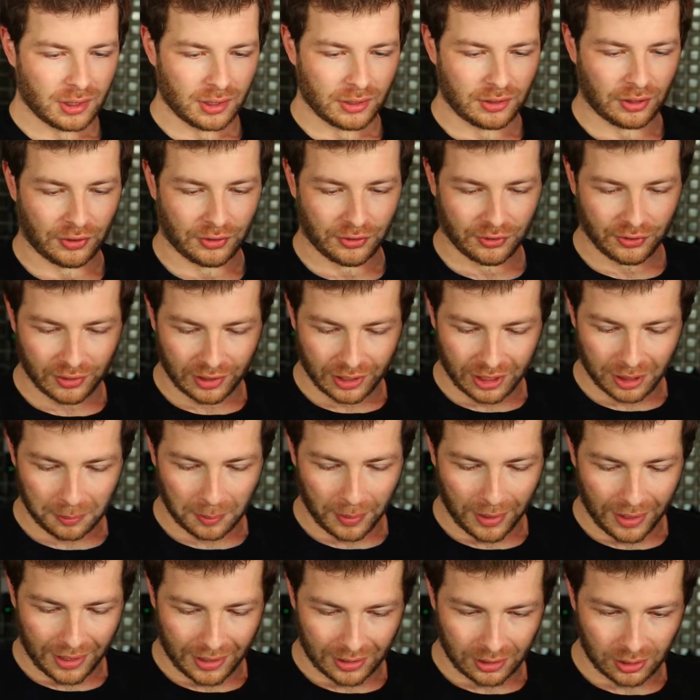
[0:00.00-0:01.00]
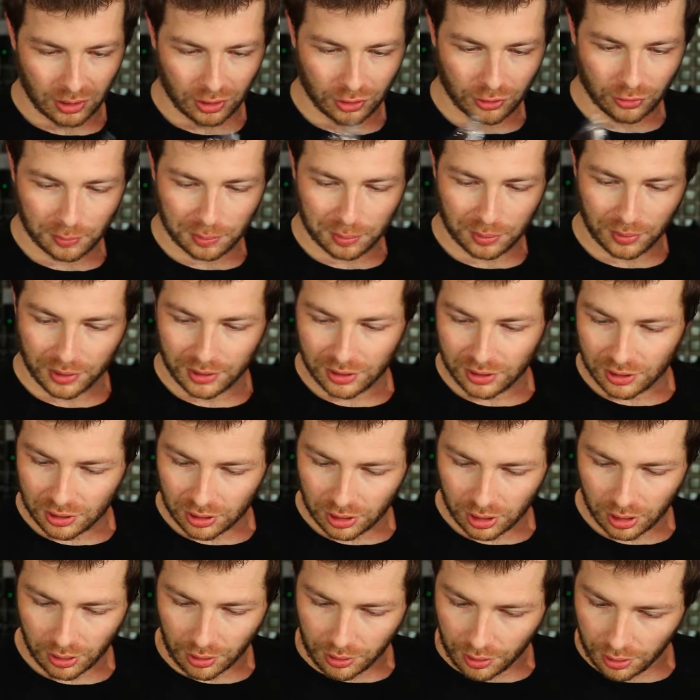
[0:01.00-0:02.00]
The sling bag looks pretty
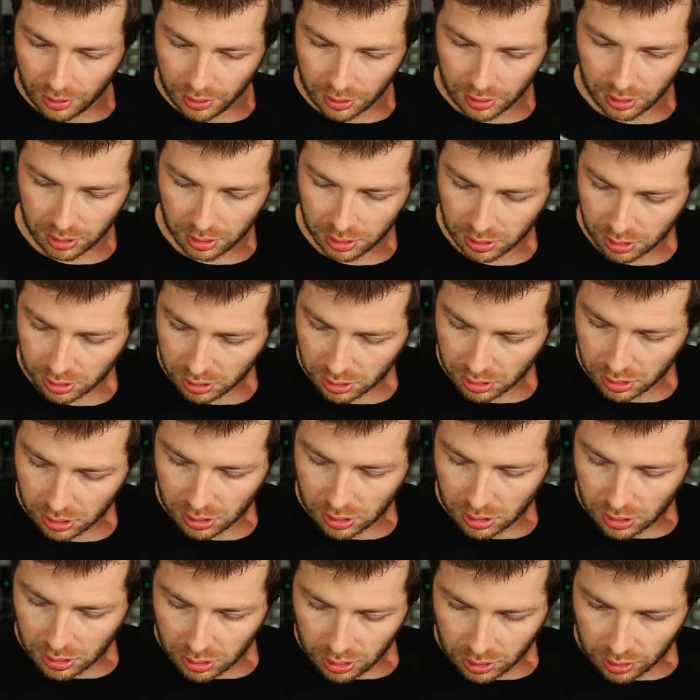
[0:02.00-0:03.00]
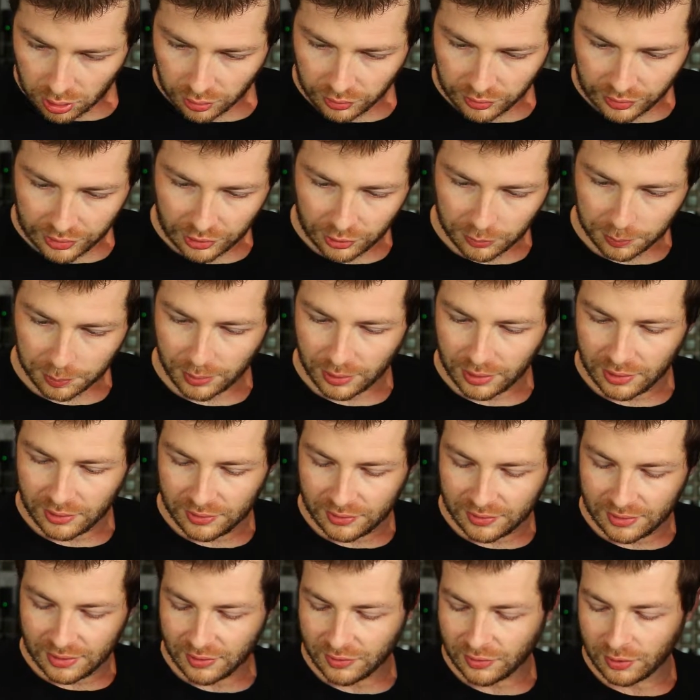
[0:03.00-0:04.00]
good. Looks like it's pretty
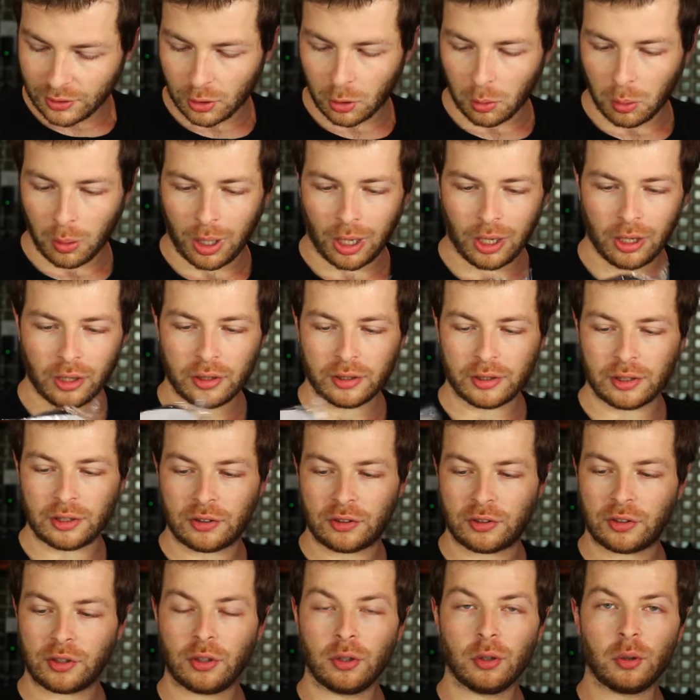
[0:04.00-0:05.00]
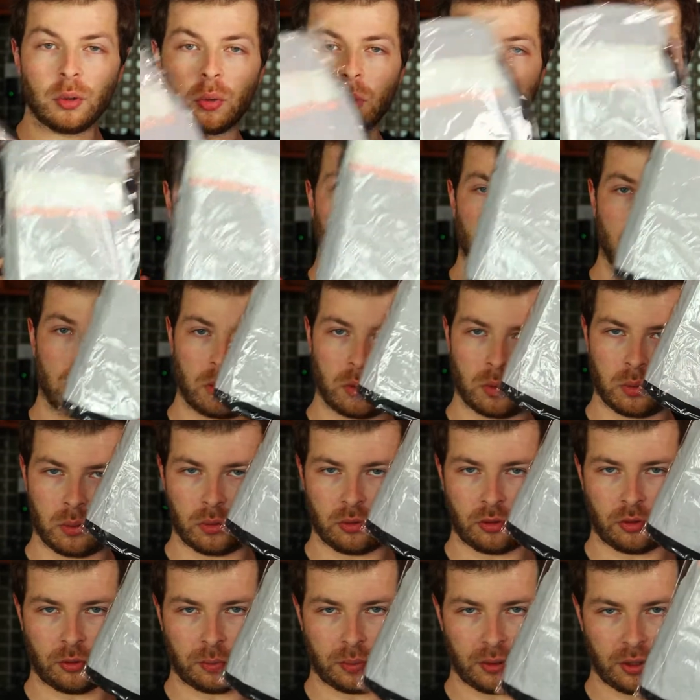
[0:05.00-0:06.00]
decent quality too.
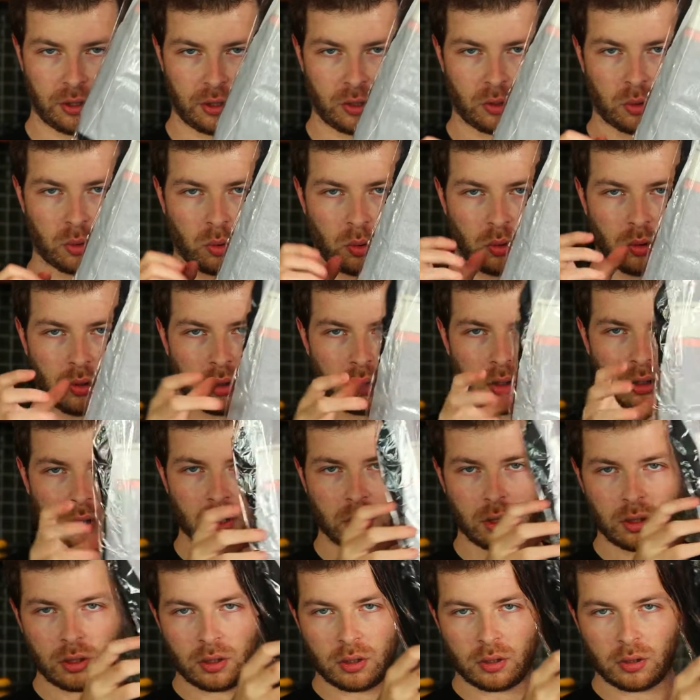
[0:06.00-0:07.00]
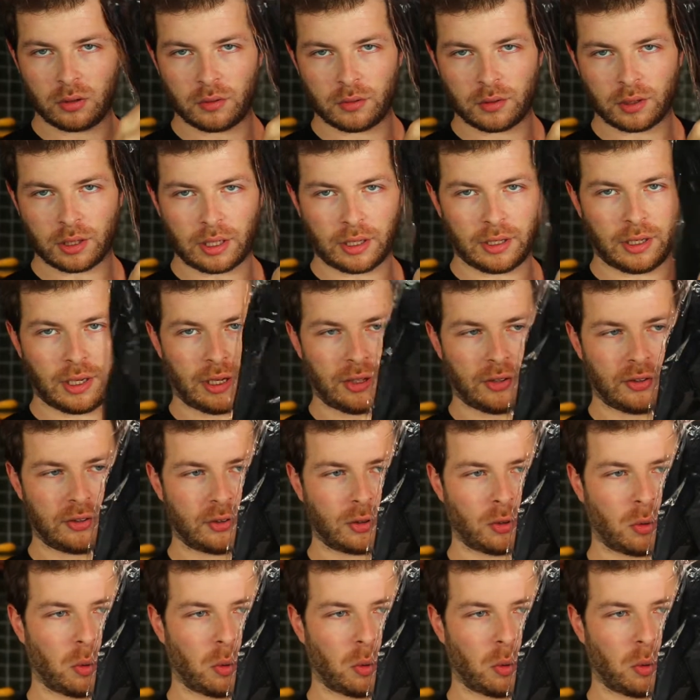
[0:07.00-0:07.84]
It's pretty cool. Got a nice